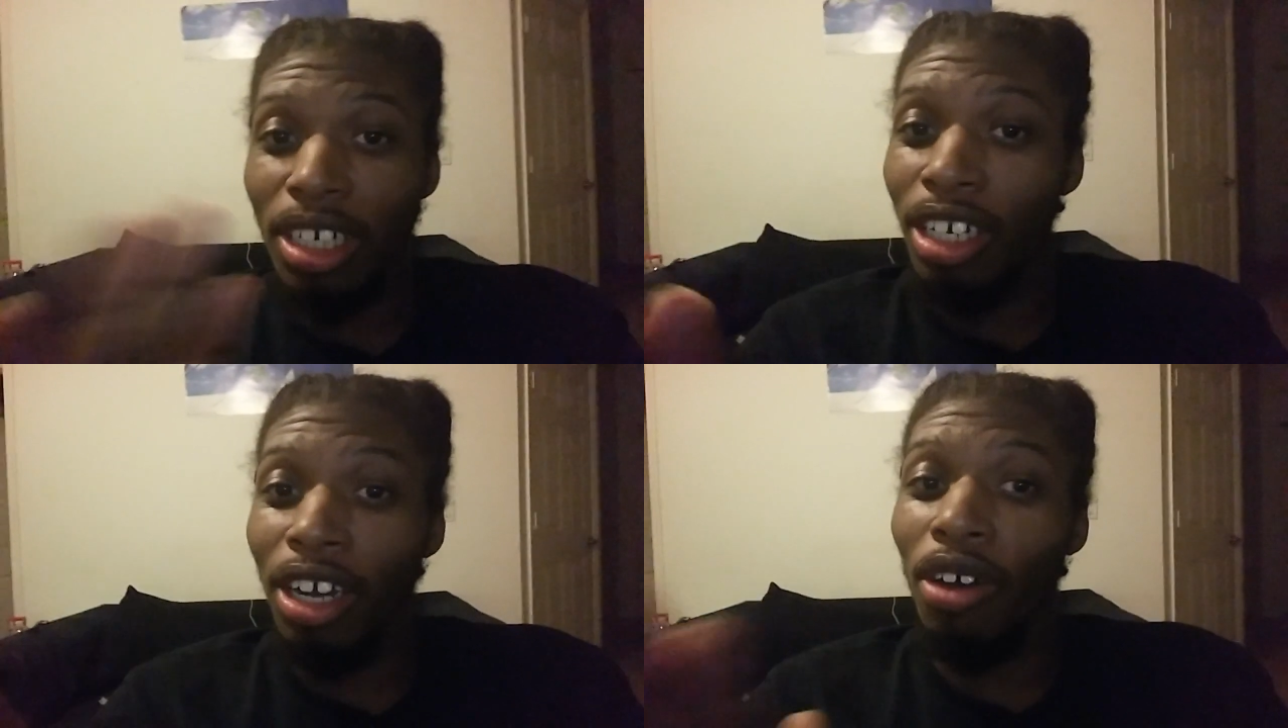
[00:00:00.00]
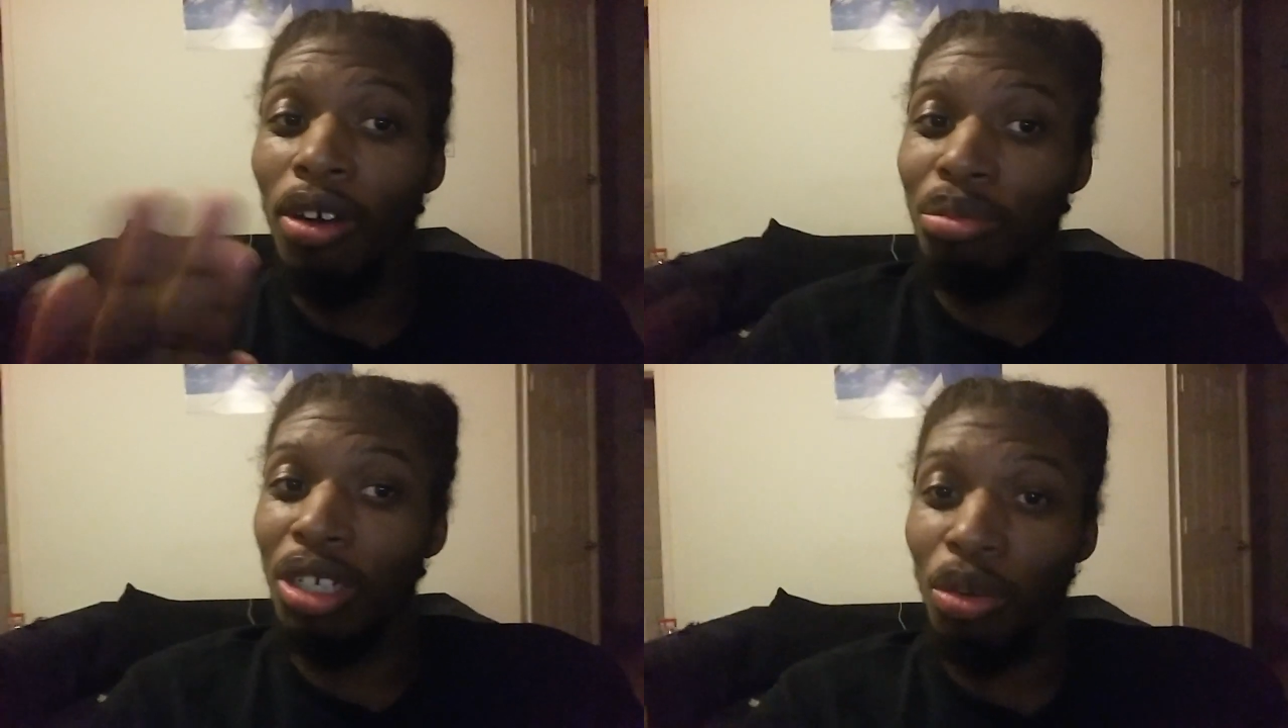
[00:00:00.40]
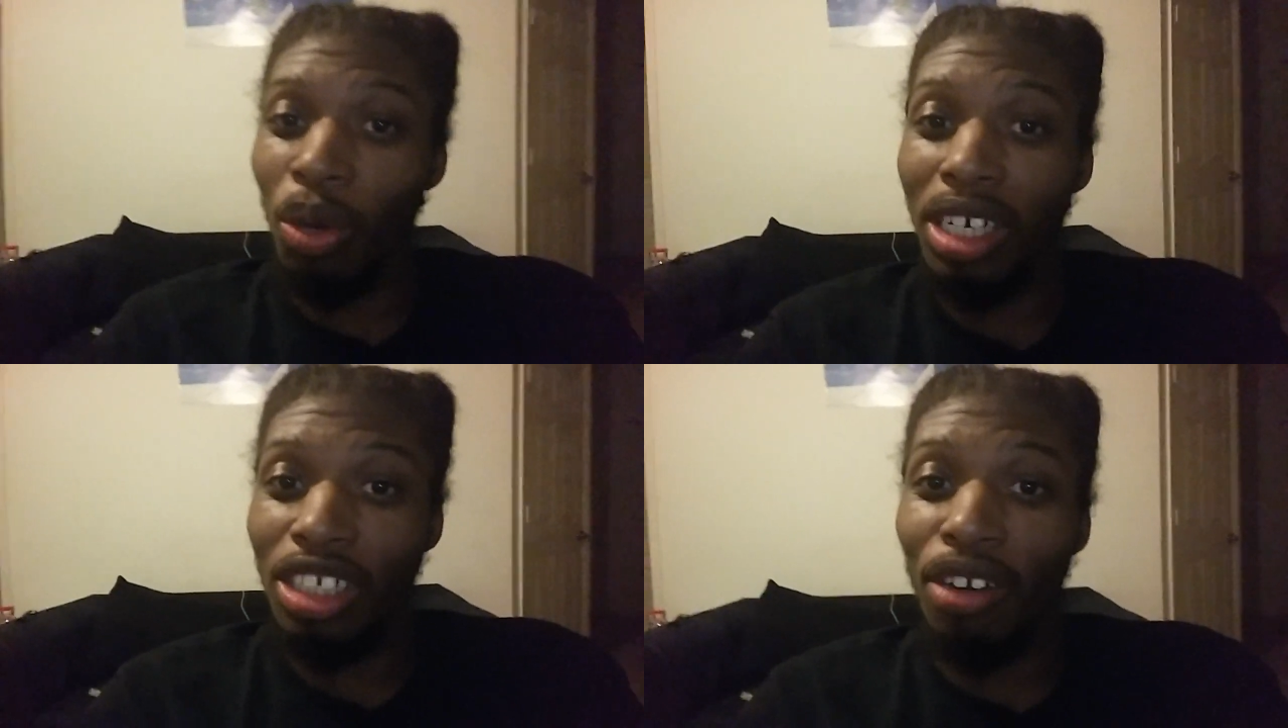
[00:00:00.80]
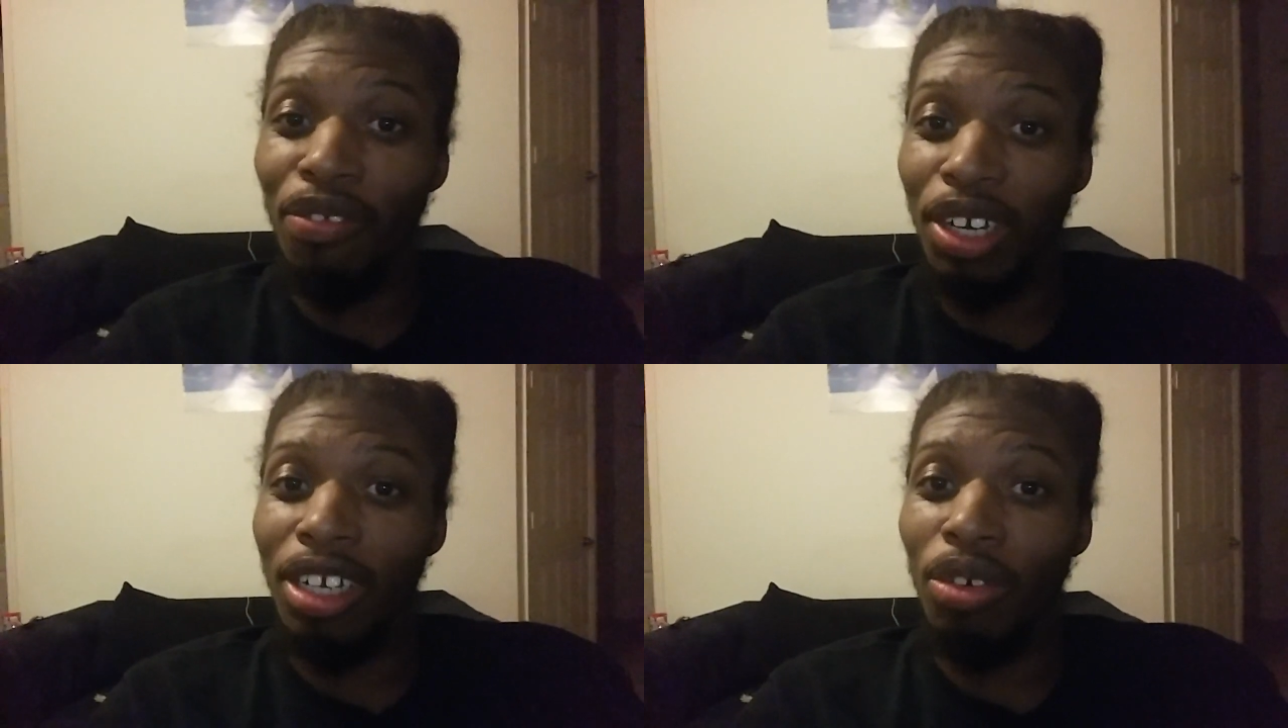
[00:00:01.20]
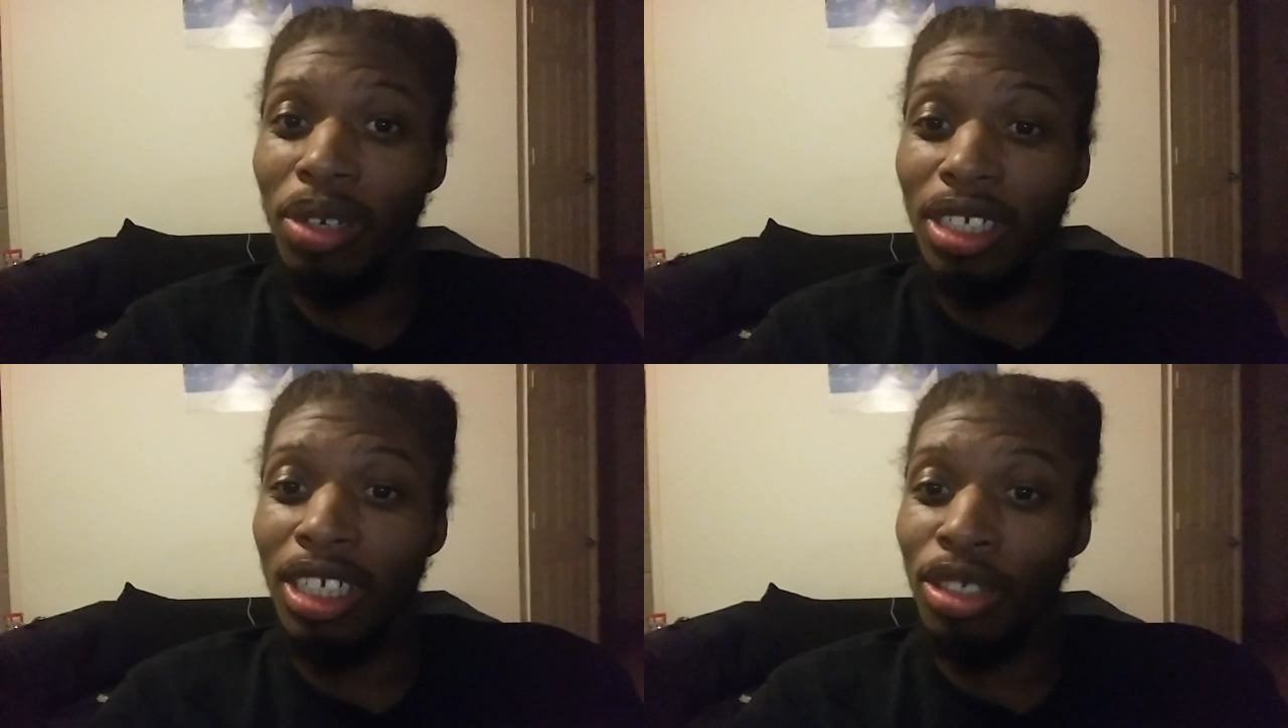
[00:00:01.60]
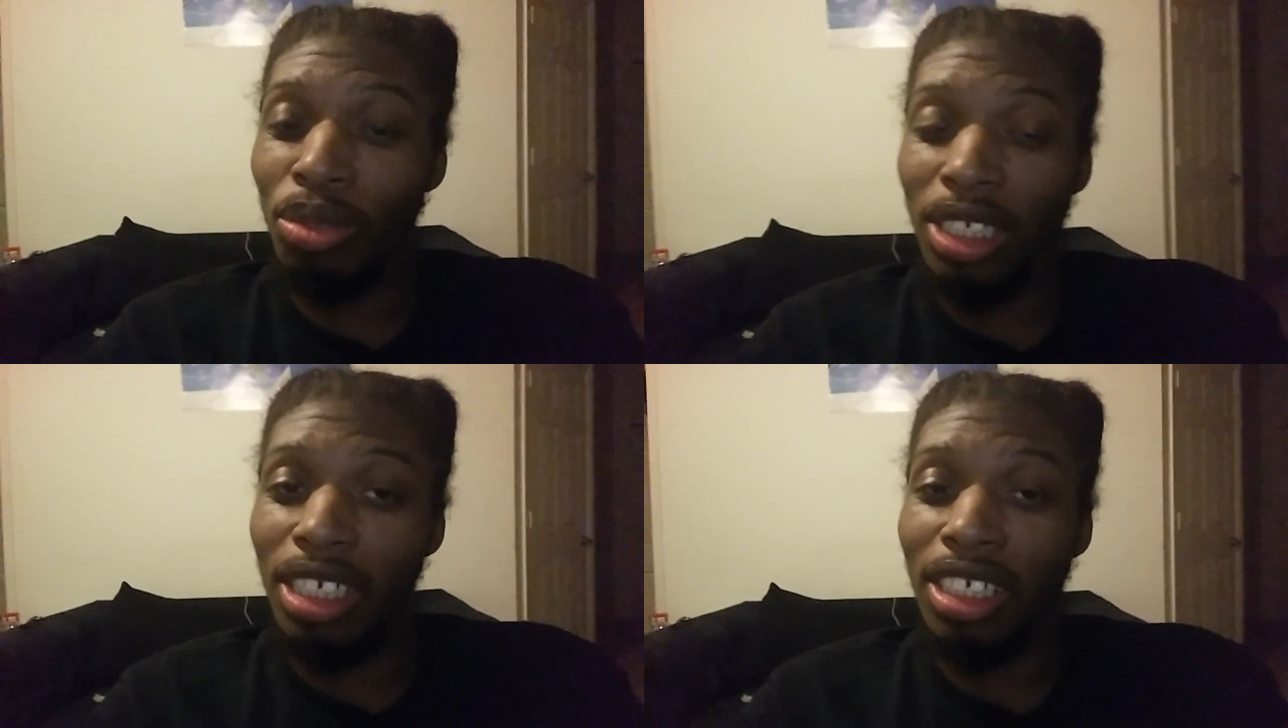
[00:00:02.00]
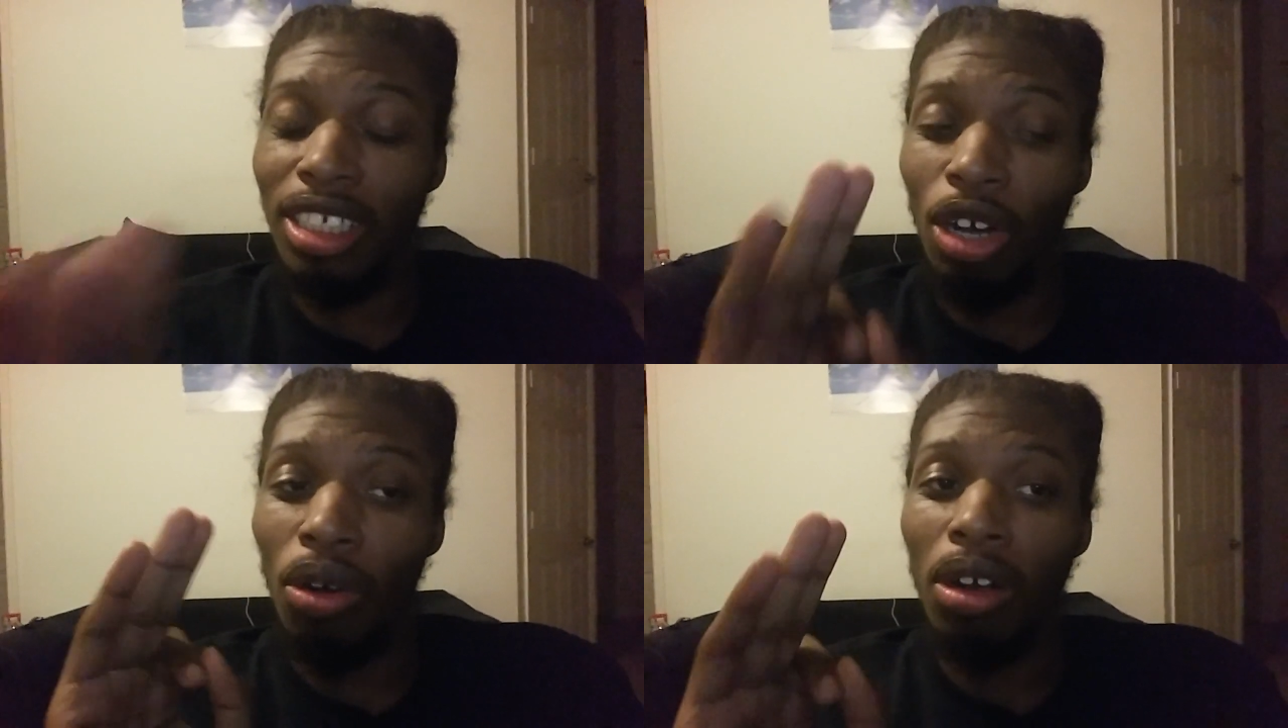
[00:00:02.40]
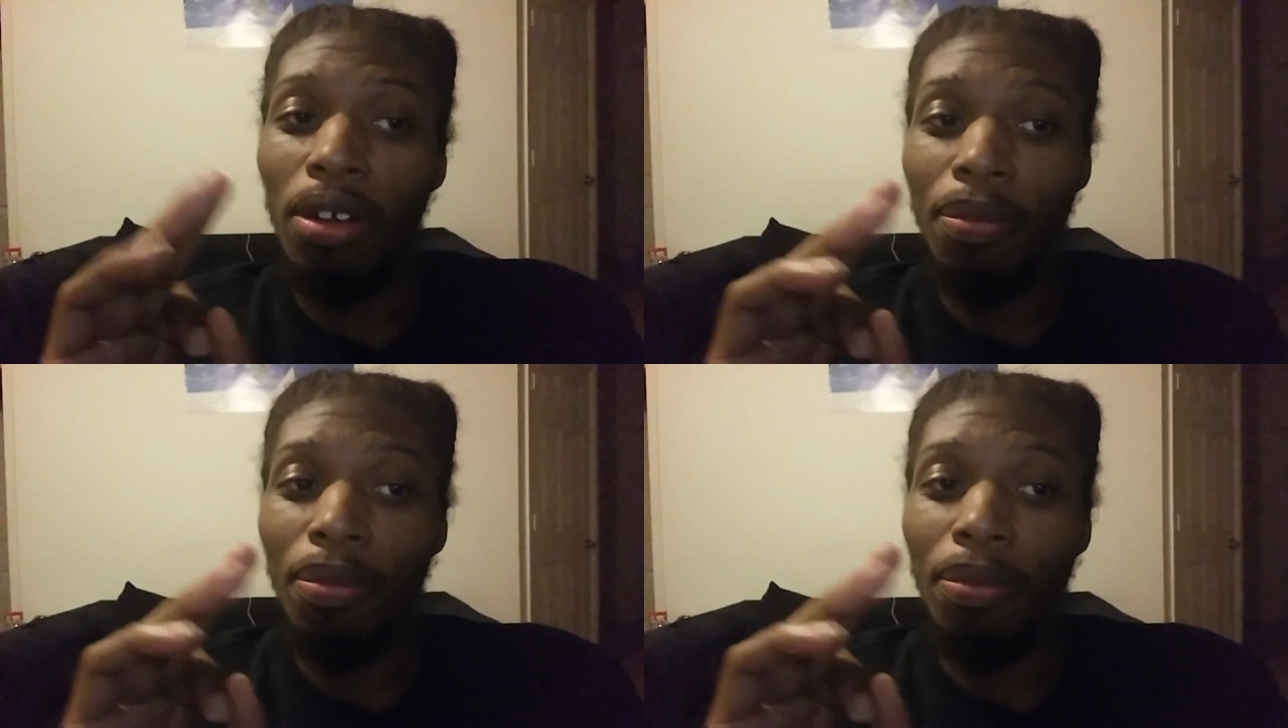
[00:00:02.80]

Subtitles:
No, I'm going to wait until the video is released. So